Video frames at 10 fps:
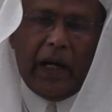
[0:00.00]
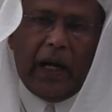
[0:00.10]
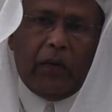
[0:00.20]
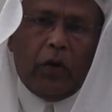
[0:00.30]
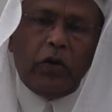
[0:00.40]

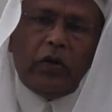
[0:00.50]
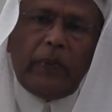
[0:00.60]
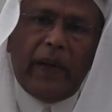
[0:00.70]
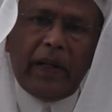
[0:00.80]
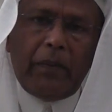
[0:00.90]
I want you to
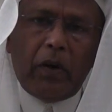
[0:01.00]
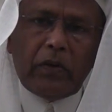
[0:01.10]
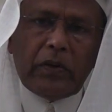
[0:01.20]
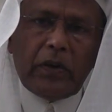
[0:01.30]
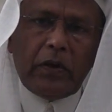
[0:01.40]
spend
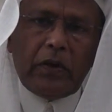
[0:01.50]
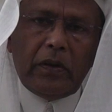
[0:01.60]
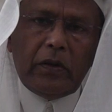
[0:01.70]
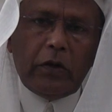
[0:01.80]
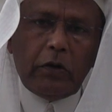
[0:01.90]
about
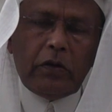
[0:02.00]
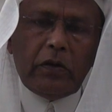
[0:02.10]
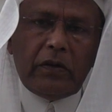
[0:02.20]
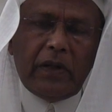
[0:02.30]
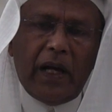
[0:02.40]
2
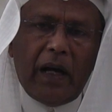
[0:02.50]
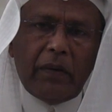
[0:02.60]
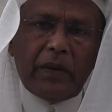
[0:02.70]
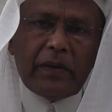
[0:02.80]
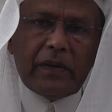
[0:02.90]
to 3
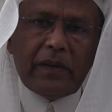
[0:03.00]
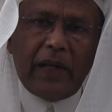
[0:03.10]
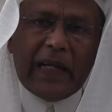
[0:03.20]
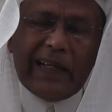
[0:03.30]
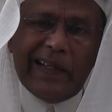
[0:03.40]
hours
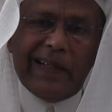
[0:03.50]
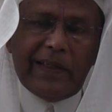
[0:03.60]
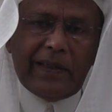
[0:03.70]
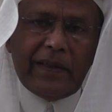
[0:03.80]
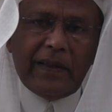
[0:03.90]
at
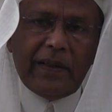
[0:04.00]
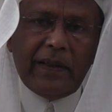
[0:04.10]
least